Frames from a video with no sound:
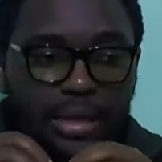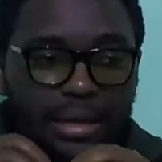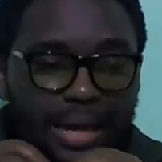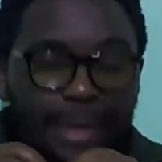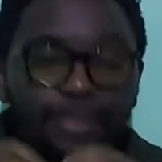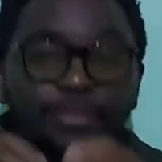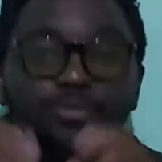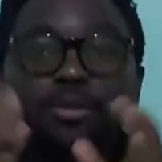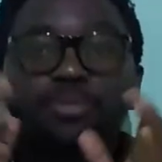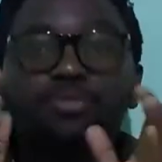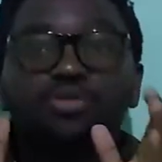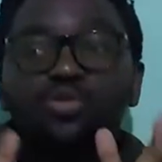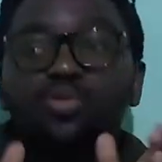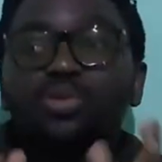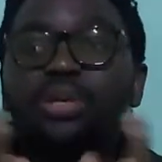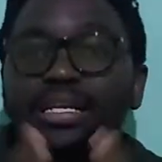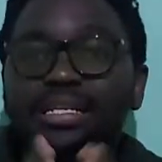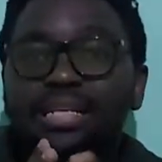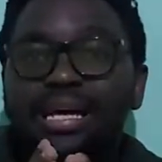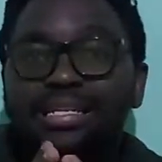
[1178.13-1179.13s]
comes from two
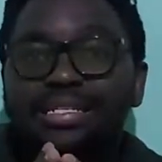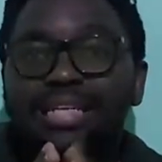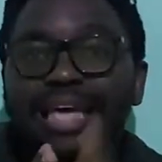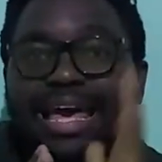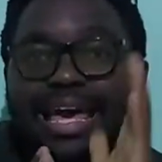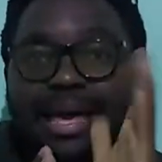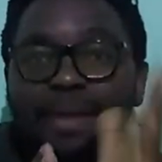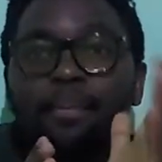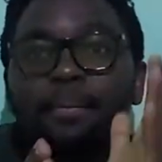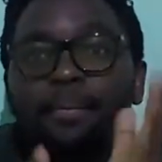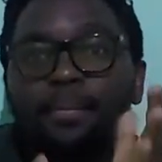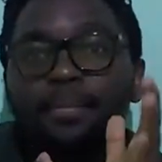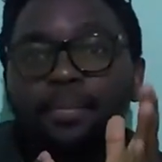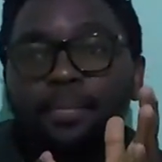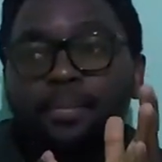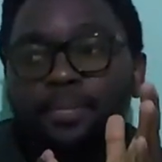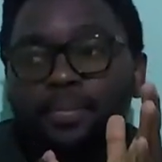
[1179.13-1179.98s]
letters, M